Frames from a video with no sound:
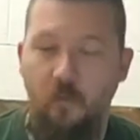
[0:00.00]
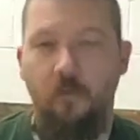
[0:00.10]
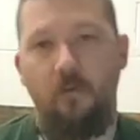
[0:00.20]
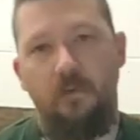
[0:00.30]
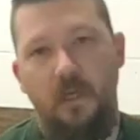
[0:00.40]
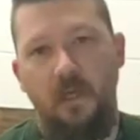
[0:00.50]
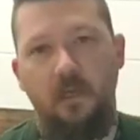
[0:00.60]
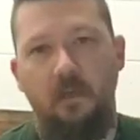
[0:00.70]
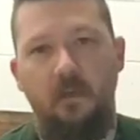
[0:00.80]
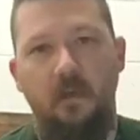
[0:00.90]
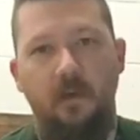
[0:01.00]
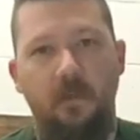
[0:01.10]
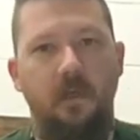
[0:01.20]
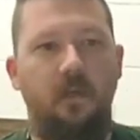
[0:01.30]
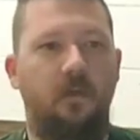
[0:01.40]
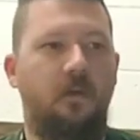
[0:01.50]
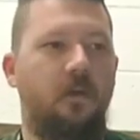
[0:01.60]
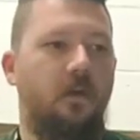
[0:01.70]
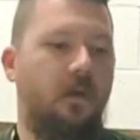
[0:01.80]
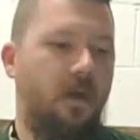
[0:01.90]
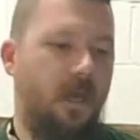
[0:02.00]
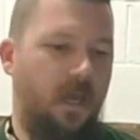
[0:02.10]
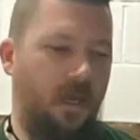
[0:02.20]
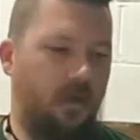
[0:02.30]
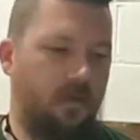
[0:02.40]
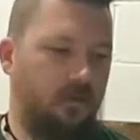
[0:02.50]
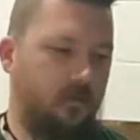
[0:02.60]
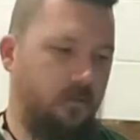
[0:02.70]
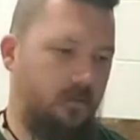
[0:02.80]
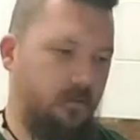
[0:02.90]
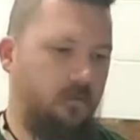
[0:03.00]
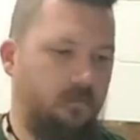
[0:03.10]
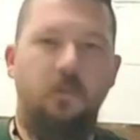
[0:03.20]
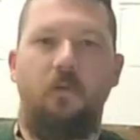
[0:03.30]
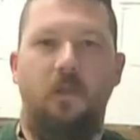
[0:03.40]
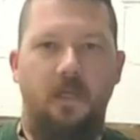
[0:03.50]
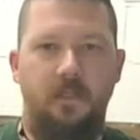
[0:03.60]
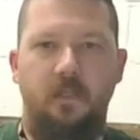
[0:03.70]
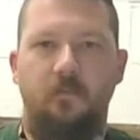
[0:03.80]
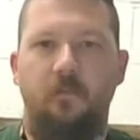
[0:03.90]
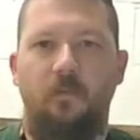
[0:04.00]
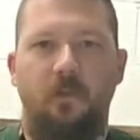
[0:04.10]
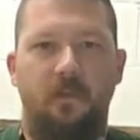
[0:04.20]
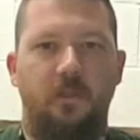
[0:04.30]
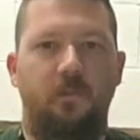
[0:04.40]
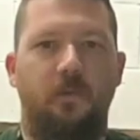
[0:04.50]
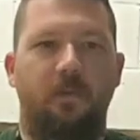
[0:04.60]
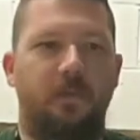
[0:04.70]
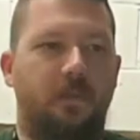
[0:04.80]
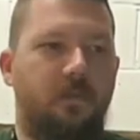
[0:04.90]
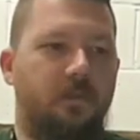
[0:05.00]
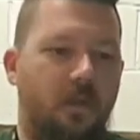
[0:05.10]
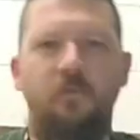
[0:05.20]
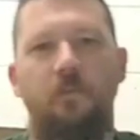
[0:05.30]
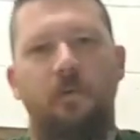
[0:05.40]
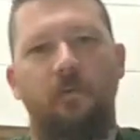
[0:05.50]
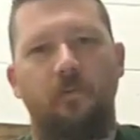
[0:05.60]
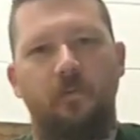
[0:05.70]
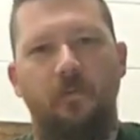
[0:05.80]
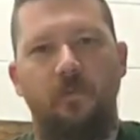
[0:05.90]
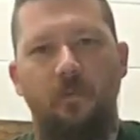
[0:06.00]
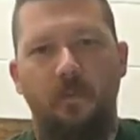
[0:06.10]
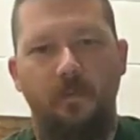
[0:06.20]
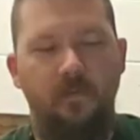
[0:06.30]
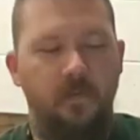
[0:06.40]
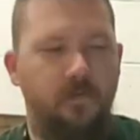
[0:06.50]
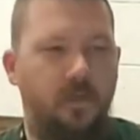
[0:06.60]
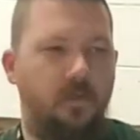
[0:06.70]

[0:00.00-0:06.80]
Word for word: for taking the Amanita and utilizing it for religious purposes. If you remember from a few of my previous